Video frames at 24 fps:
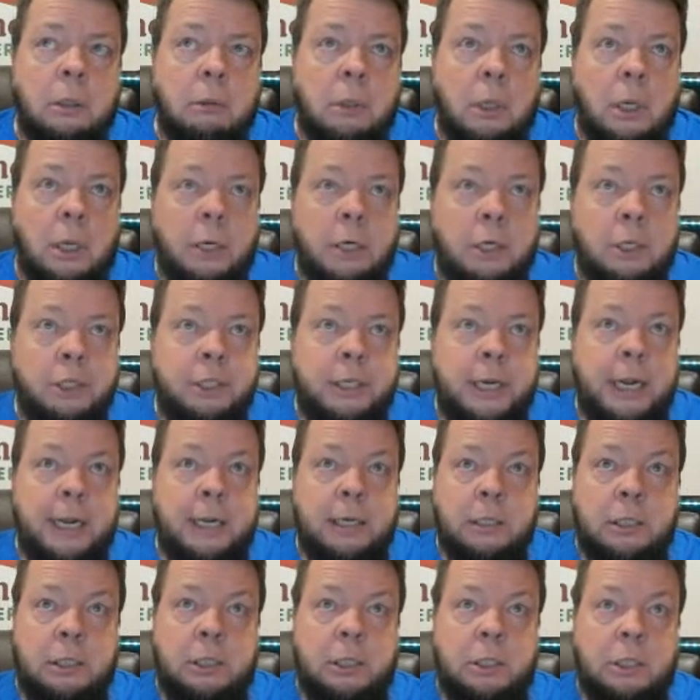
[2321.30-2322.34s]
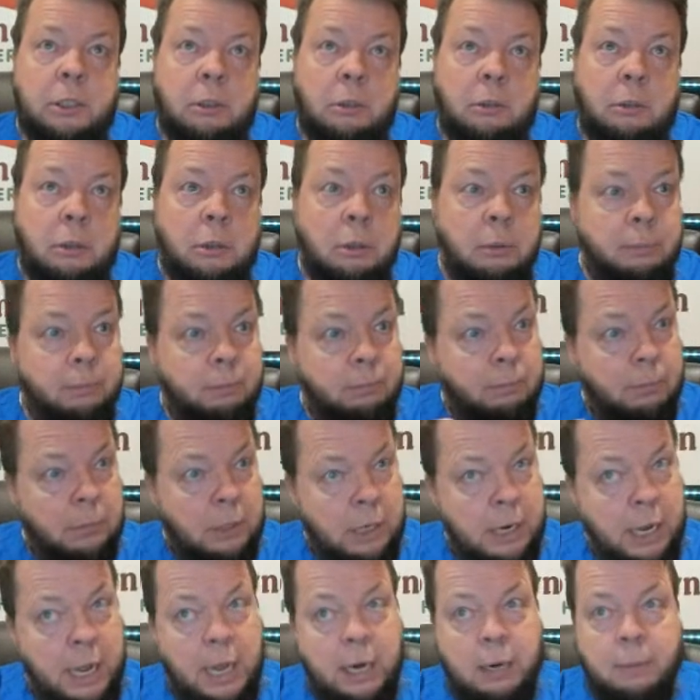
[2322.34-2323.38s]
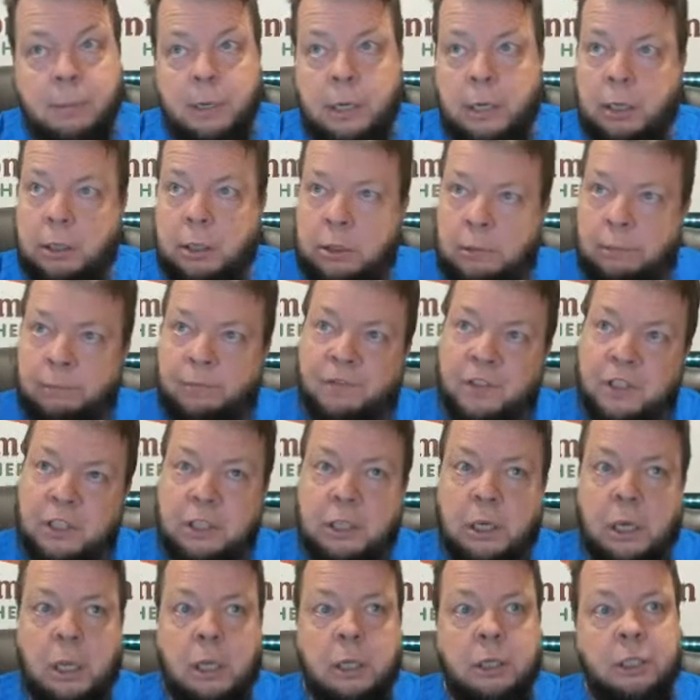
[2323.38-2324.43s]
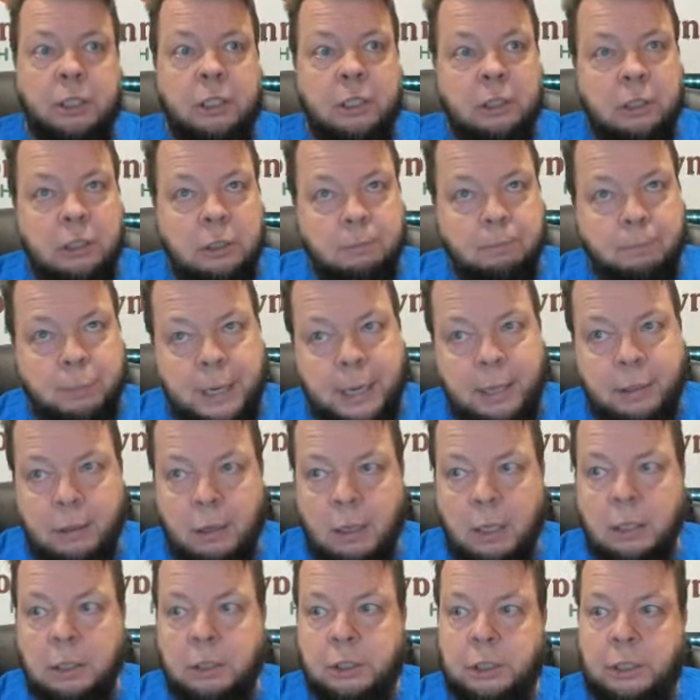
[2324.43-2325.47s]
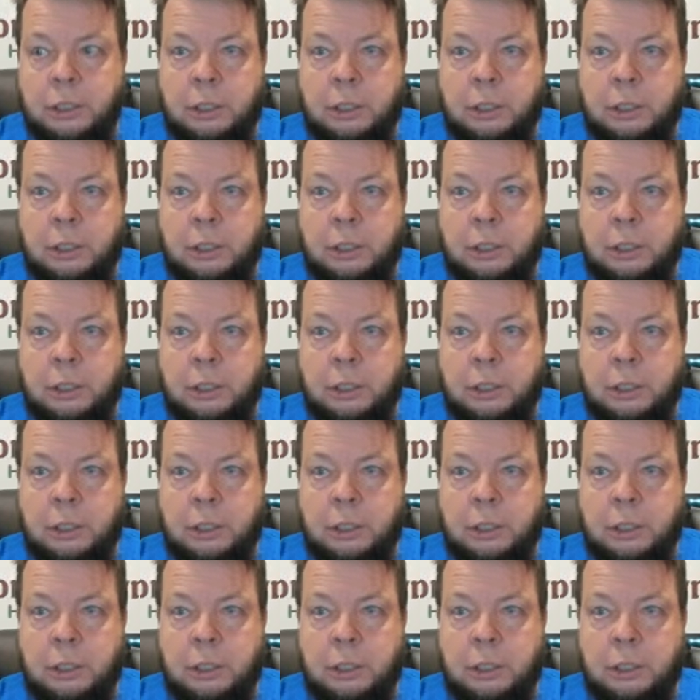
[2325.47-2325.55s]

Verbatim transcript: understands some anatomy and some physiology and some pathology.